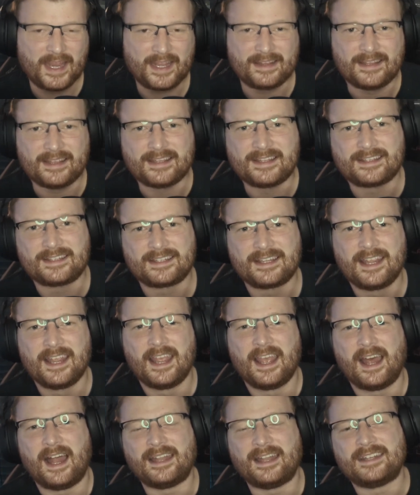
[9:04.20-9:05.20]
this
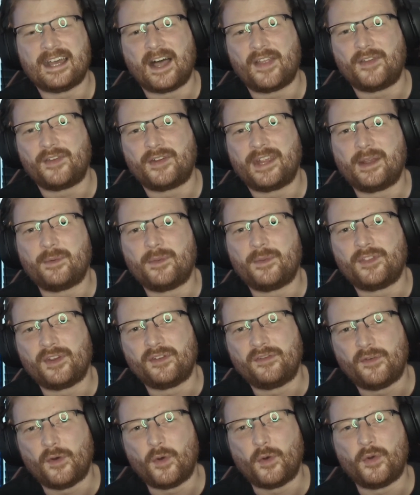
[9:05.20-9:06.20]
and tethering it with your
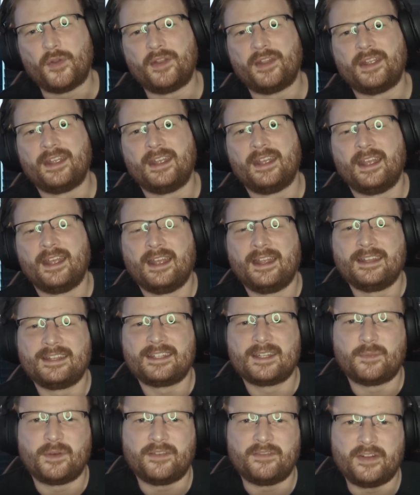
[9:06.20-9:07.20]
phone to
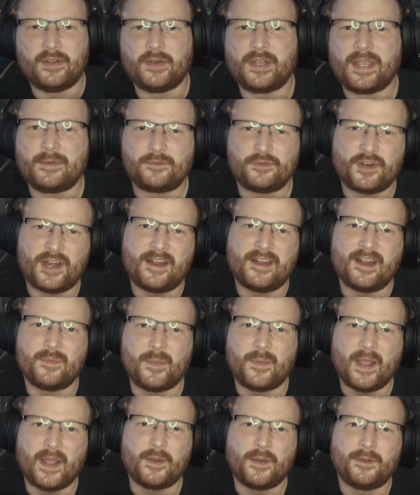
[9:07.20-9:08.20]
play video games when you're out and
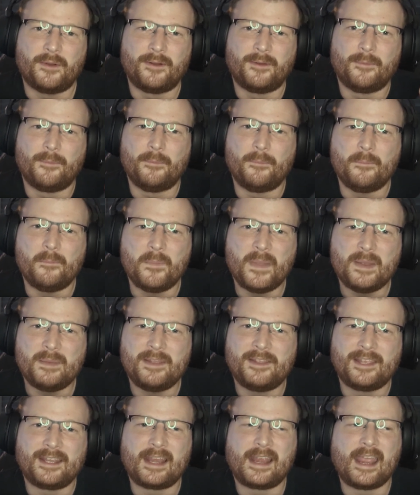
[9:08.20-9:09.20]
about, maybe
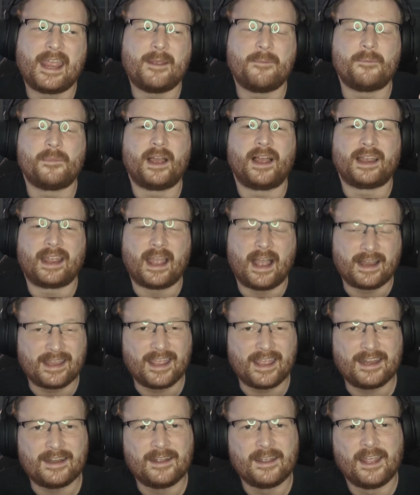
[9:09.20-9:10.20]
think
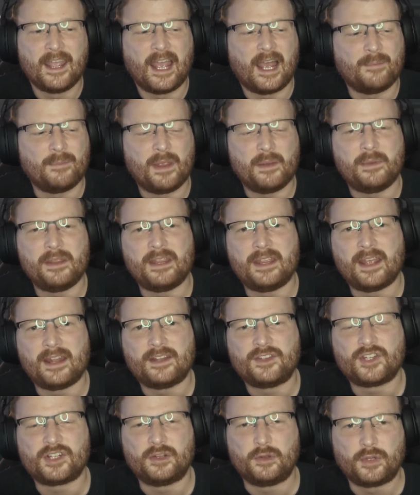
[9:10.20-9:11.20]
again, and maybe
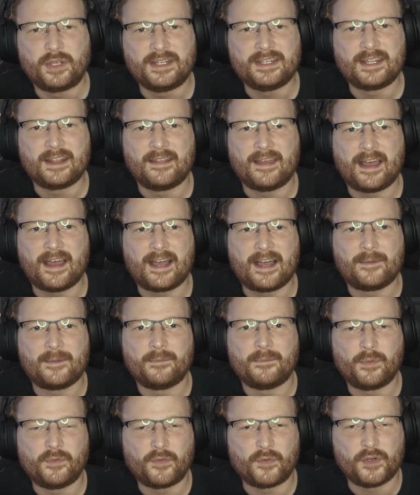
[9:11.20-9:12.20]
just look into that
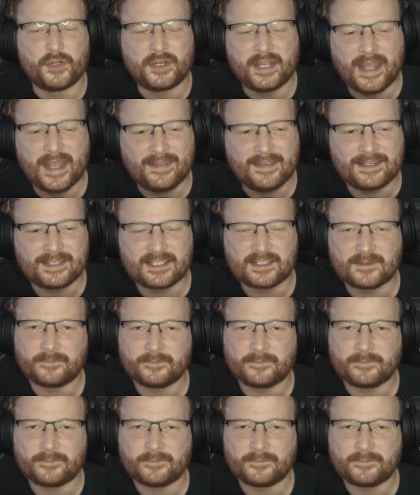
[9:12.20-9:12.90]
before you get this.